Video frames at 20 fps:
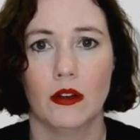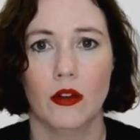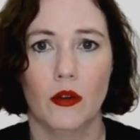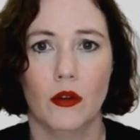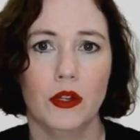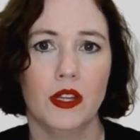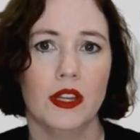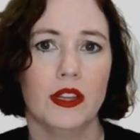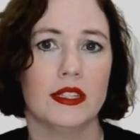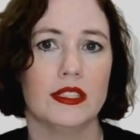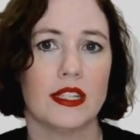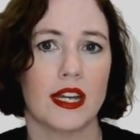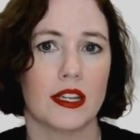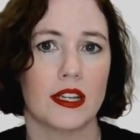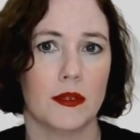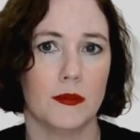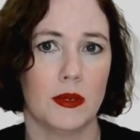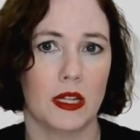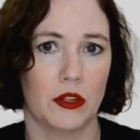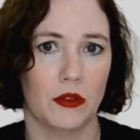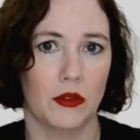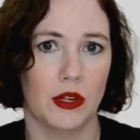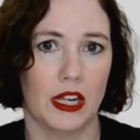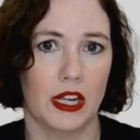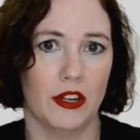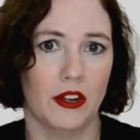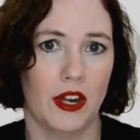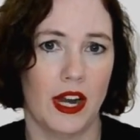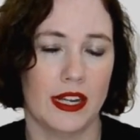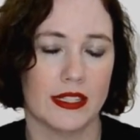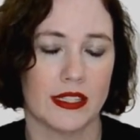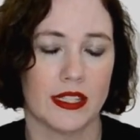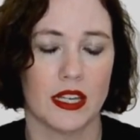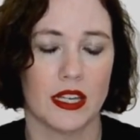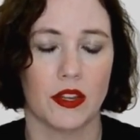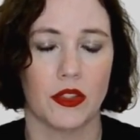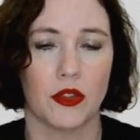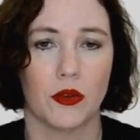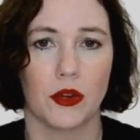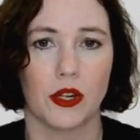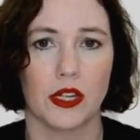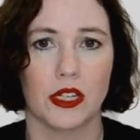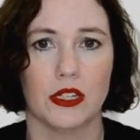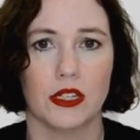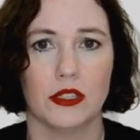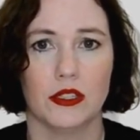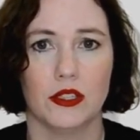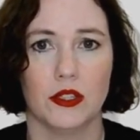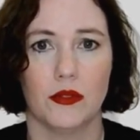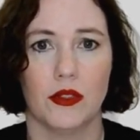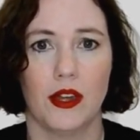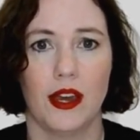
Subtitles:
Only the document creator has the authority to do